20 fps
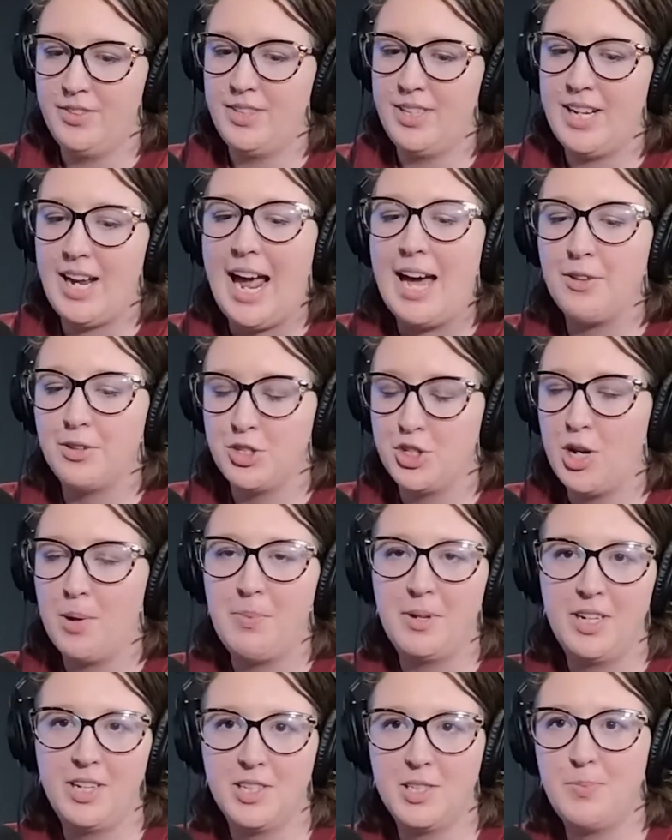how the
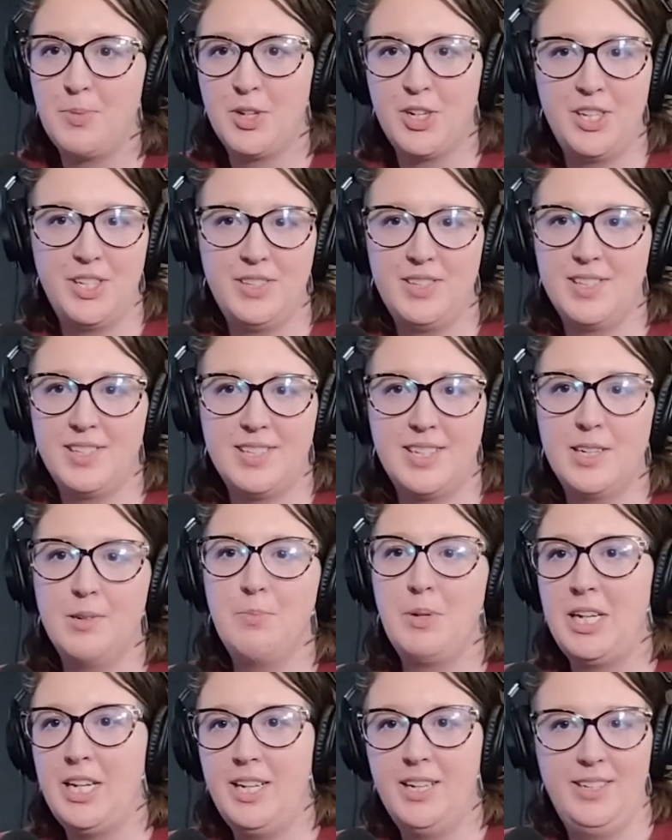shopping experience is going to
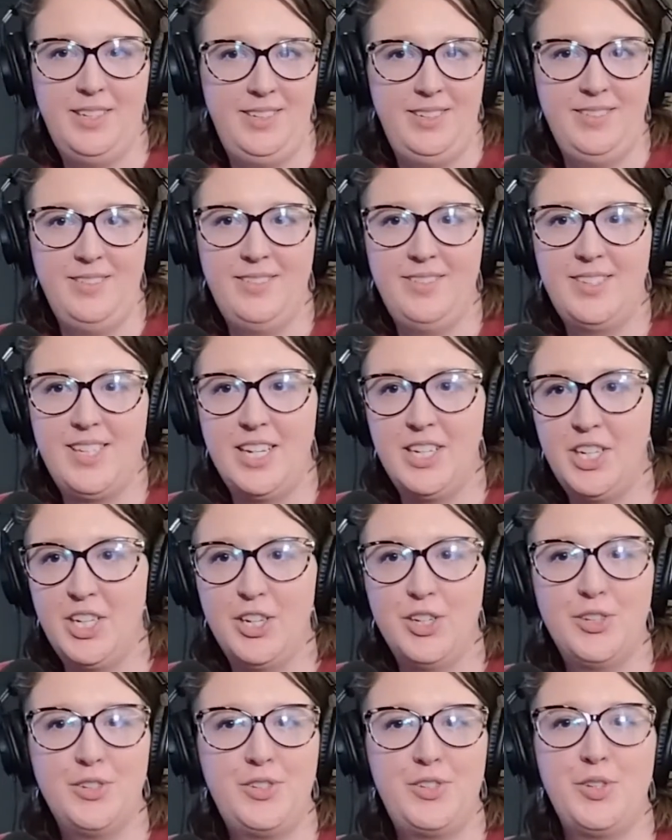be in 10
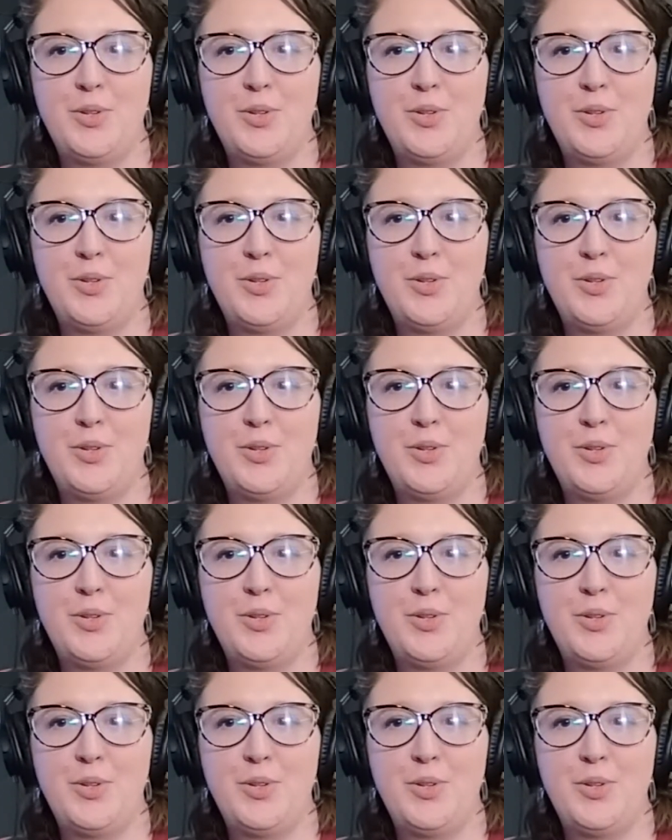years.